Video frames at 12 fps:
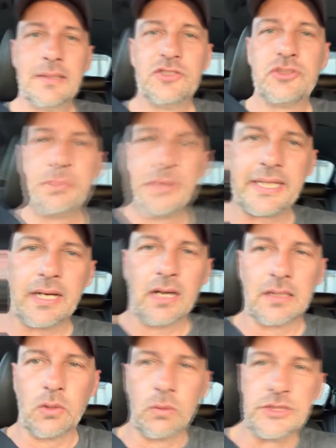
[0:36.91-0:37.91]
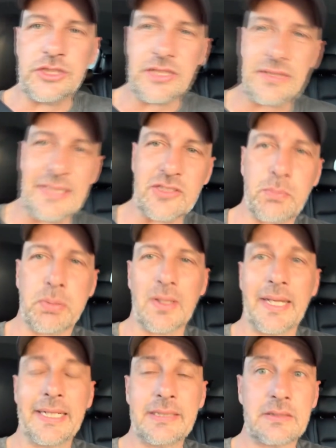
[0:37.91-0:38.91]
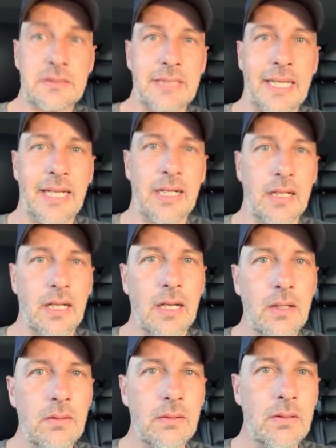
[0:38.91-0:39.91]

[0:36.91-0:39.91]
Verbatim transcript: Spooky Hollow was just this place that uh,